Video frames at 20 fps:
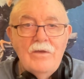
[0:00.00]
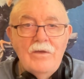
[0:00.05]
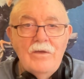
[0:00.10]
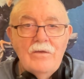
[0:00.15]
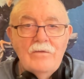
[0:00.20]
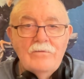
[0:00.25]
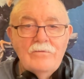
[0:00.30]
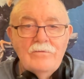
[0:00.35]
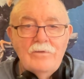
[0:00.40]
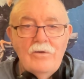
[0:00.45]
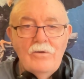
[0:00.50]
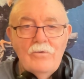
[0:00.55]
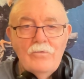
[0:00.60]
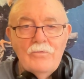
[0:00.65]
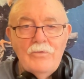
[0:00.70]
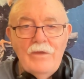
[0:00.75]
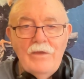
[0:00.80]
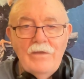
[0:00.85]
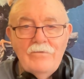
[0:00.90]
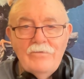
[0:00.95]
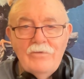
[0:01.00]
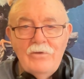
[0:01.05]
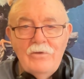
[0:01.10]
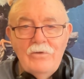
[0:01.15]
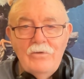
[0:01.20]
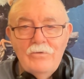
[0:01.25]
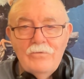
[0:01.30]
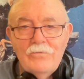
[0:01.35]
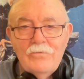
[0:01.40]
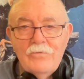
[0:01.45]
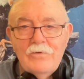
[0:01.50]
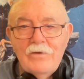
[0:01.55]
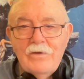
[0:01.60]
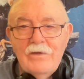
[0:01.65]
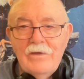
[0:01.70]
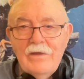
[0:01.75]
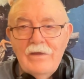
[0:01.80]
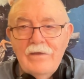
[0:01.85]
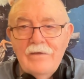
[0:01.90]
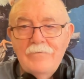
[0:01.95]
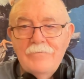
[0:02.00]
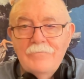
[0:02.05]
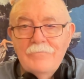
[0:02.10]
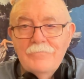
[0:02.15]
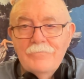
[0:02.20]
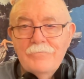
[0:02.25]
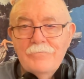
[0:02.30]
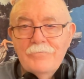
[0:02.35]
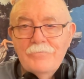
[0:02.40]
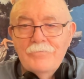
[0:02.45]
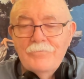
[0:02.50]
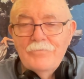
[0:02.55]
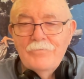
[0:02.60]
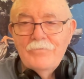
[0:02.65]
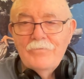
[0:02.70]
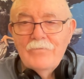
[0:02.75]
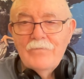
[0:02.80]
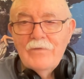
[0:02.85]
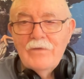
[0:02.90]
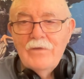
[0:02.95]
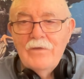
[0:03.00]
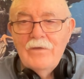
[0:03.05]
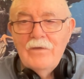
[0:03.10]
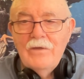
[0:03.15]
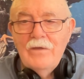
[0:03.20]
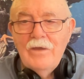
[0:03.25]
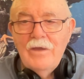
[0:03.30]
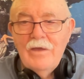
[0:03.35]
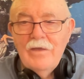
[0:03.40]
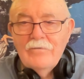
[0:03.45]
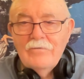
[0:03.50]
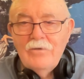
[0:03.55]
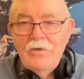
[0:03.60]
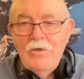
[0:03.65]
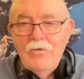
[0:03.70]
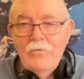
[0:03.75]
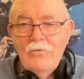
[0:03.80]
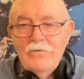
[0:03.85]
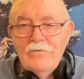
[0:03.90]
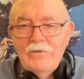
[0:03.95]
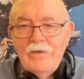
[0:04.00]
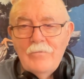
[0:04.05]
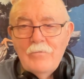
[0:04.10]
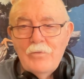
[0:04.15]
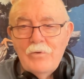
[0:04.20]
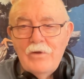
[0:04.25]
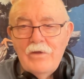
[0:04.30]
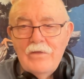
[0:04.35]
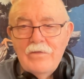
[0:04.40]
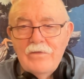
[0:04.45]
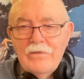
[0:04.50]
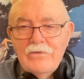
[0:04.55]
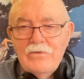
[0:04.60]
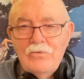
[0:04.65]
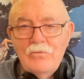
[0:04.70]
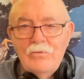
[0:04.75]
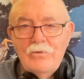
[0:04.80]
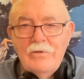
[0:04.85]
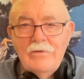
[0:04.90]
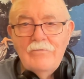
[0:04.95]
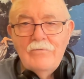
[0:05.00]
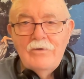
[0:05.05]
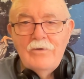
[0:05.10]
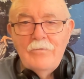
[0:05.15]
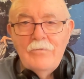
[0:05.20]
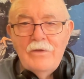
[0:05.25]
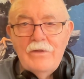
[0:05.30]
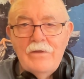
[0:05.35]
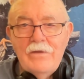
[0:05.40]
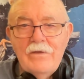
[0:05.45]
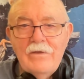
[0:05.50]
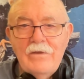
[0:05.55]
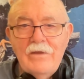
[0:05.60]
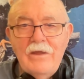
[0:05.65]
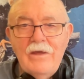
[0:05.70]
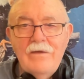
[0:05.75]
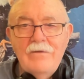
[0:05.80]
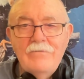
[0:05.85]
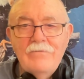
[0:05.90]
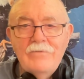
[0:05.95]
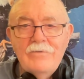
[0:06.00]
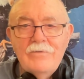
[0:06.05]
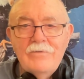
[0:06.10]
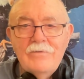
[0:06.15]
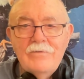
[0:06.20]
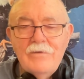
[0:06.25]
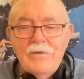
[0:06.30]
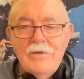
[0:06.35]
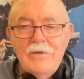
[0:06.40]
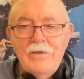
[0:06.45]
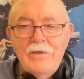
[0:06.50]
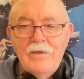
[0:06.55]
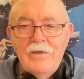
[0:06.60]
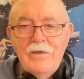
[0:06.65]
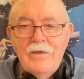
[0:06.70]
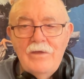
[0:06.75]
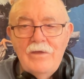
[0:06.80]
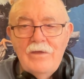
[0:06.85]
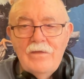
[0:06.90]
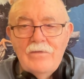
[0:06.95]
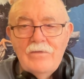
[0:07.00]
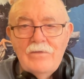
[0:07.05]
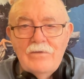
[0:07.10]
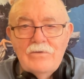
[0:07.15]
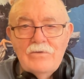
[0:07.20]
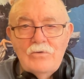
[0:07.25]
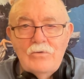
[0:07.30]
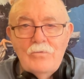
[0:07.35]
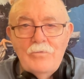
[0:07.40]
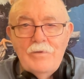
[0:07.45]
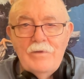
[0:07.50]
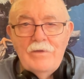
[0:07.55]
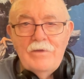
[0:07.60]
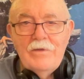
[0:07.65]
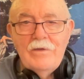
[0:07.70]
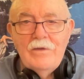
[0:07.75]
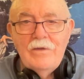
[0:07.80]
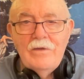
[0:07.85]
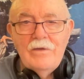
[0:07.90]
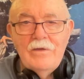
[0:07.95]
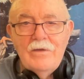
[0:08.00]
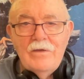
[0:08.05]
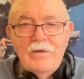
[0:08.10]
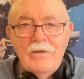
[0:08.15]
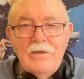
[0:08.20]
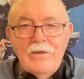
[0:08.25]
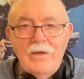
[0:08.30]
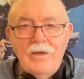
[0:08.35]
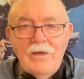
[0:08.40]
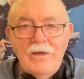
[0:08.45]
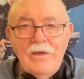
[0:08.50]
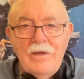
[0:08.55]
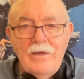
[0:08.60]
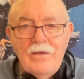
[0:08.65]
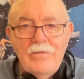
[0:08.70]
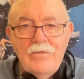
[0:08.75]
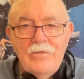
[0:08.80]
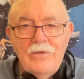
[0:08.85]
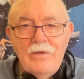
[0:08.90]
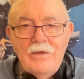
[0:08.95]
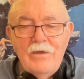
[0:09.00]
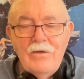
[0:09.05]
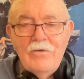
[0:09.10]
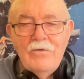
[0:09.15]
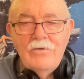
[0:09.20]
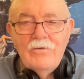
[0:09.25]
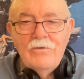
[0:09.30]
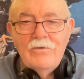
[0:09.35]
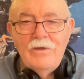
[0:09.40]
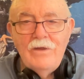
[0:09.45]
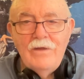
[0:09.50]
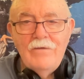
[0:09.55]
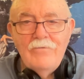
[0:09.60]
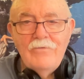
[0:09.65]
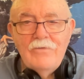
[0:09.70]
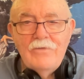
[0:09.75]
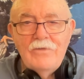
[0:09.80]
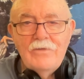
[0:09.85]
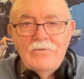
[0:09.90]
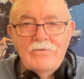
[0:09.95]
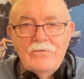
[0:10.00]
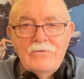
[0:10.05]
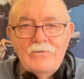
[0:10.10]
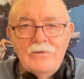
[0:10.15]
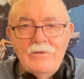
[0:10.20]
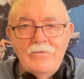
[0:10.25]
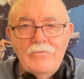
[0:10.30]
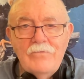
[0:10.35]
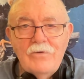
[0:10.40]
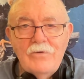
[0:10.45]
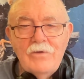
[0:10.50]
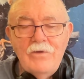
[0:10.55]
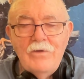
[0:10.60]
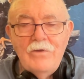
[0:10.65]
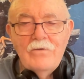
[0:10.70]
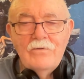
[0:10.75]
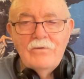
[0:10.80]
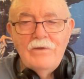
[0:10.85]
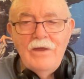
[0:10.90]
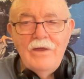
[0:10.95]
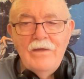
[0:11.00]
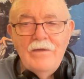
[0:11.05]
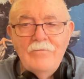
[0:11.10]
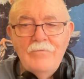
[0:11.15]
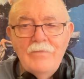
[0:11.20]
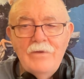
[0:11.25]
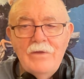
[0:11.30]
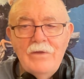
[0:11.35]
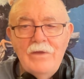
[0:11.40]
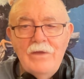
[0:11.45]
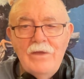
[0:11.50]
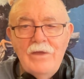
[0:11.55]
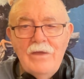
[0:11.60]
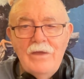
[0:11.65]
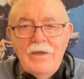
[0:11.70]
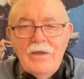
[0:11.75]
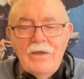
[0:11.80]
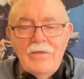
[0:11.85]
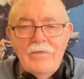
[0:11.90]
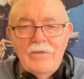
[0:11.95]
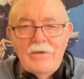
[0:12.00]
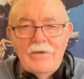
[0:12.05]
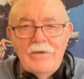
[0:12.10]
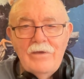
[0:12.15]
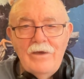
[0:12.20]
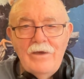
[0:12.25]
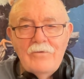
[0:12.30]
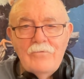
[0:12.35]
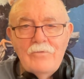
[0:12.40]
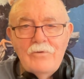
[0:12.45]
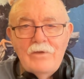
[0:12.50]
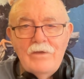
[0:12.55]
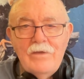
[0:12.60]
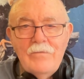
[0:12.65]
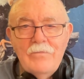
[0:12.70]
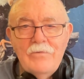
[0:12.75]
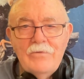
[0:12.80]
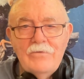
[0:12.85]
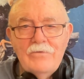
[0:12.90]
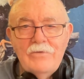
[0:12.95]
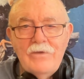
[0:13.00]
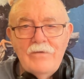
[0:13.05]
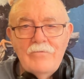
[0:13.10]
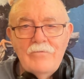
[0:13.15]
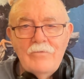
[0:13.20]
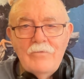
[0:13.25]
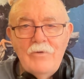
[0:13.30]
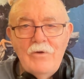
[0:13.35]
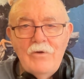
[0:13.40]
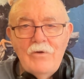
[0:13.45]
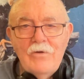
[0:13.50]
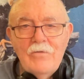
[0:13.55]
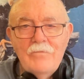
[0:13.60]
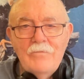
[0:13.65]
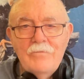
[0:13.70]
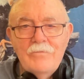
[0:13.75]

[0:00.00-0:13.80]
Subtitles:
So that's the news for today. As always, I pray that you will live an abundant life, that you'll be healthy all your life, and that you'll live for a long time, and that God will keep you safe from harm.